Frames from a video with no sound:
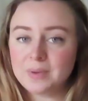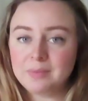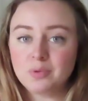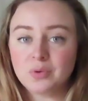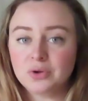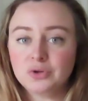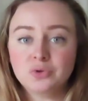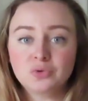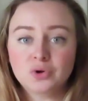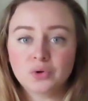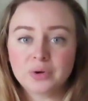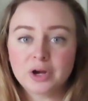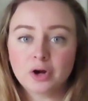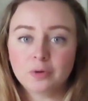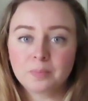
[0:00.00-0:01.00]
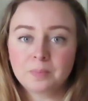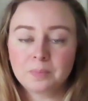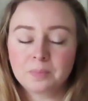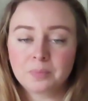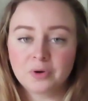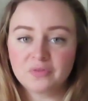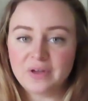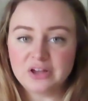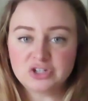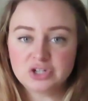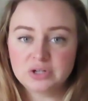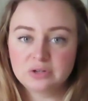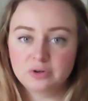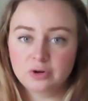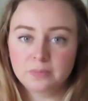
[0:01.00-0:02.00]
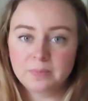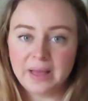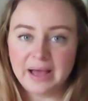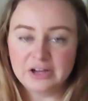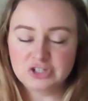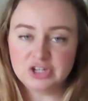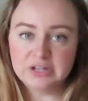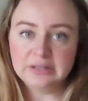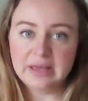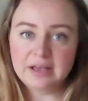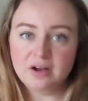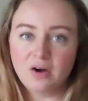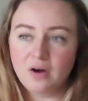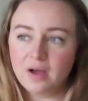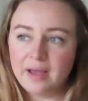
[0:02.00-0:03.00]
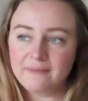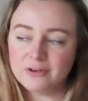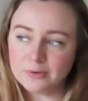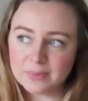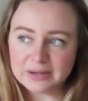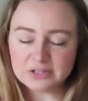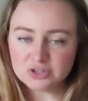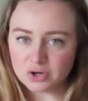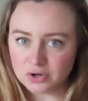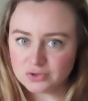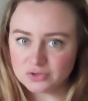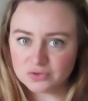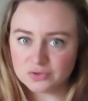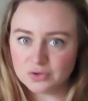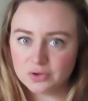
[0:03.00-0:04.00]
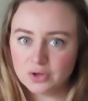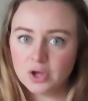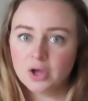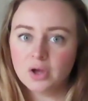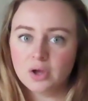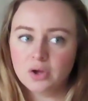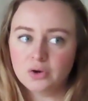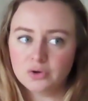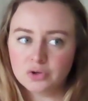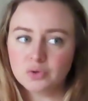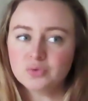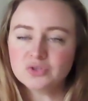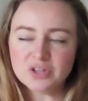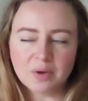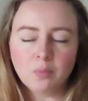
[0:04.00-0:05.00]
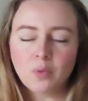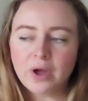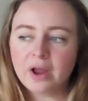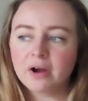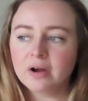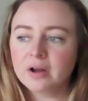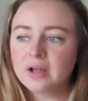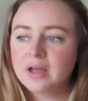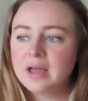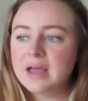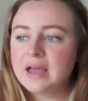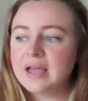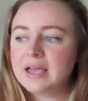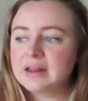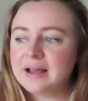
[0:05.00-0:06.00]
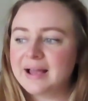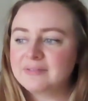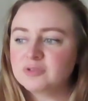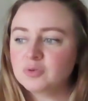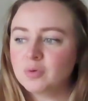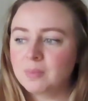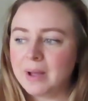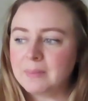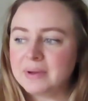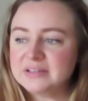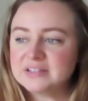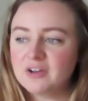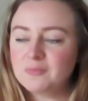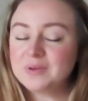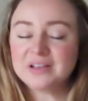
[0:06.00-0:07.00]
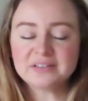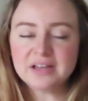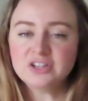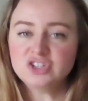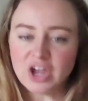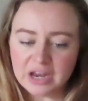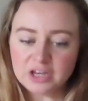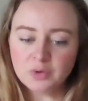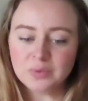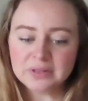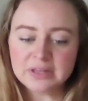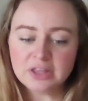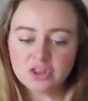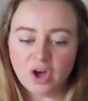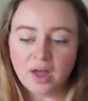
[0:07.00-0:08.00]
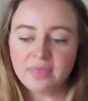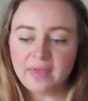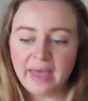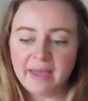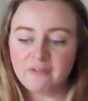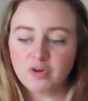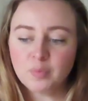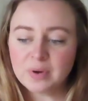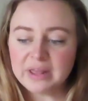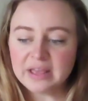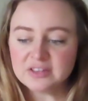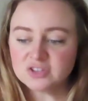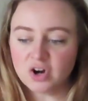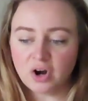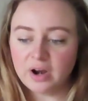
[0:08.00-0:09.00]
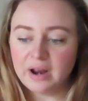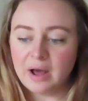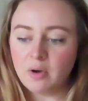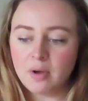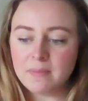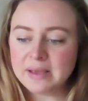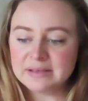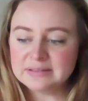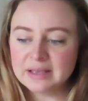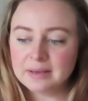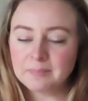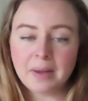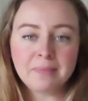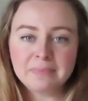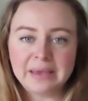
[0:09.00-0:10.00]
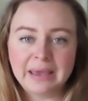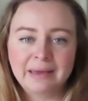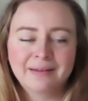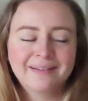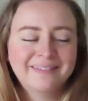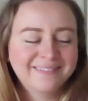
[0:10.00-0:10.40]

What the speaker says: Maybe win a new career, profession, or passion. Like everybody starts new somewhere. And I have to remind myself, because I genuinely thought that everybody started out amazing but me.